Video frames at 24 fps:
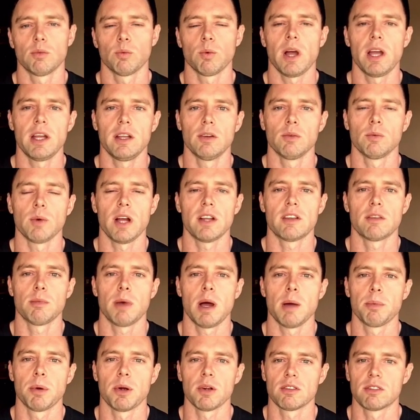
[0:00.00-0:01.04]
right to
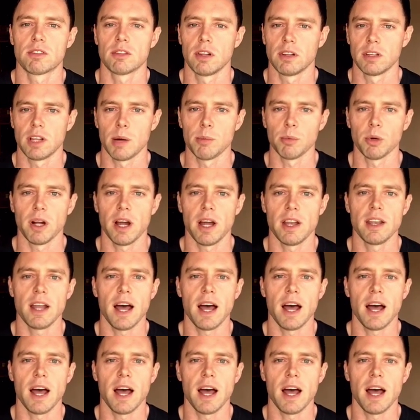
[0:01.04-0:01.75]
my personal number at